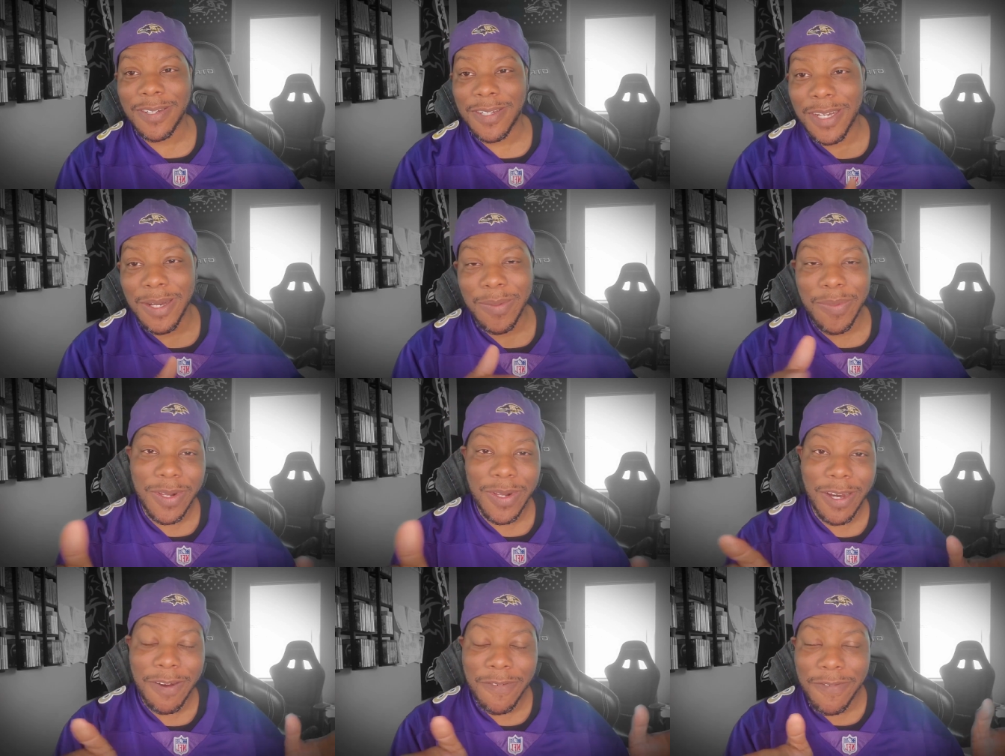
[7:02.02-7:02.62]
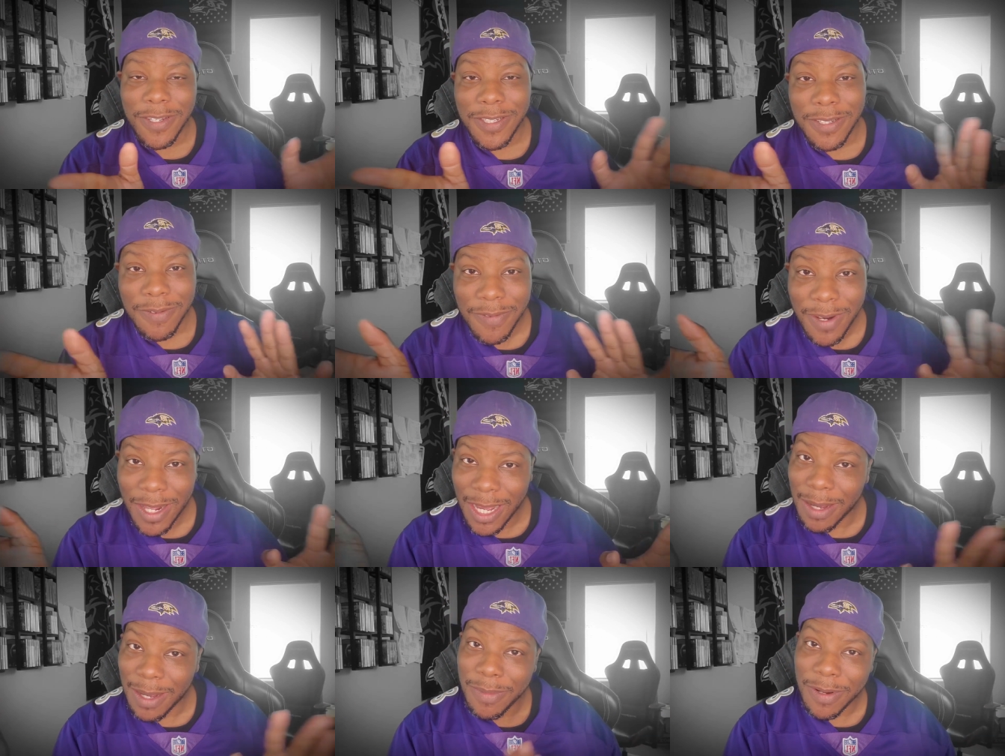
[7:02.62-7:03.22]
a couple of offensive
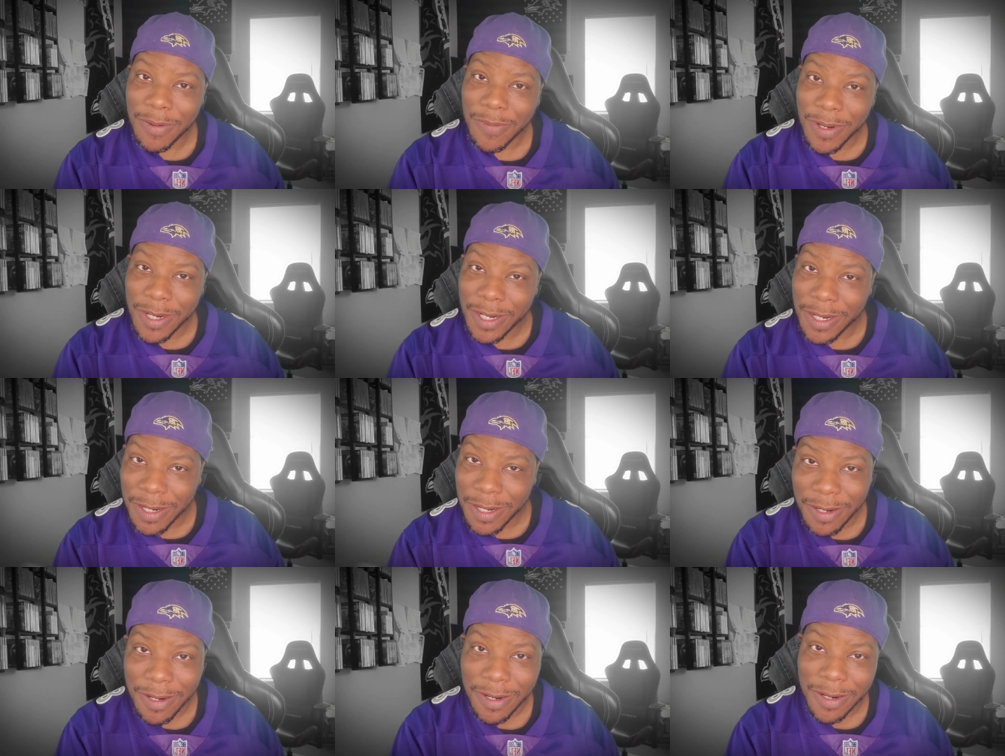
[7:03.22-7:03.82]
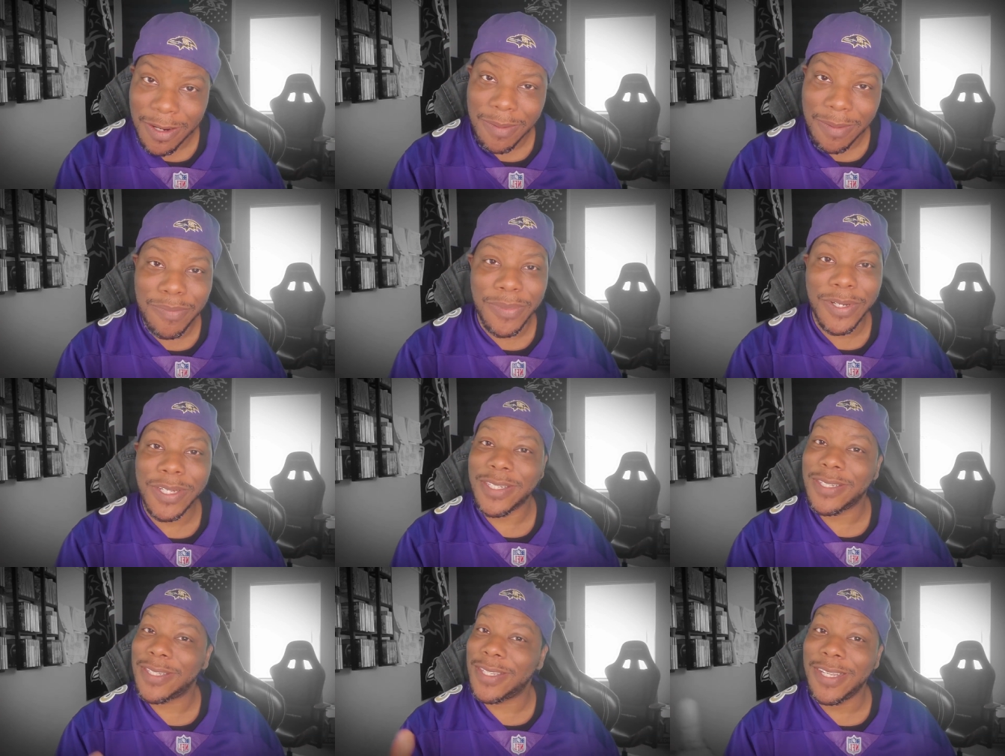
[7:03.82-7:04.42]
linemen, one there,
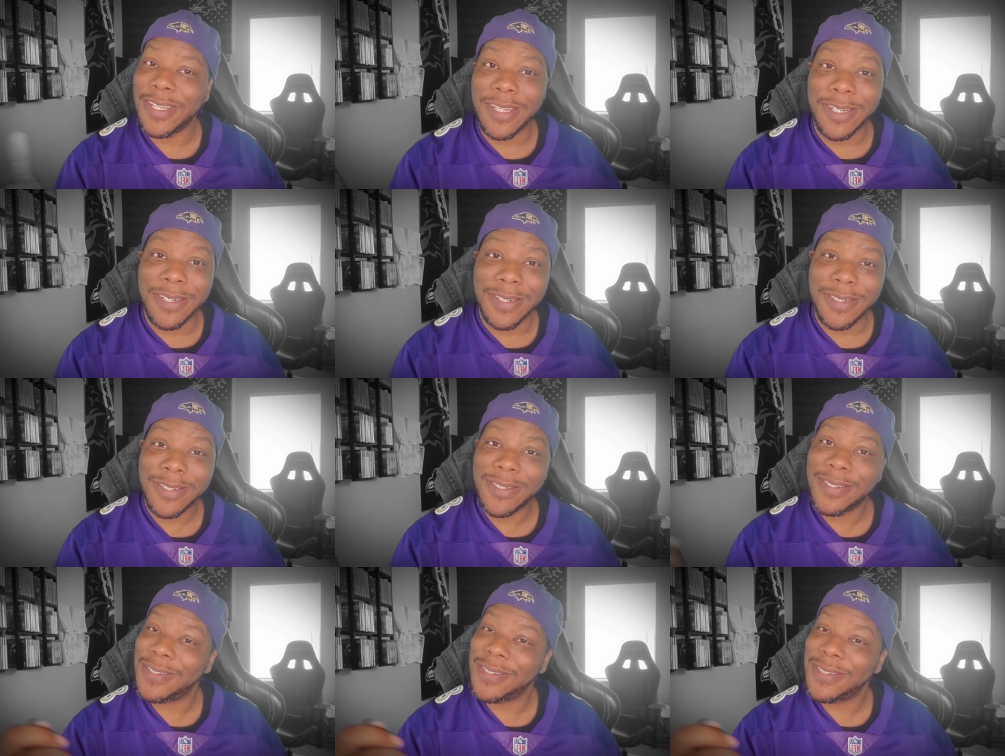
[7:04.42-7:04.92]
but still.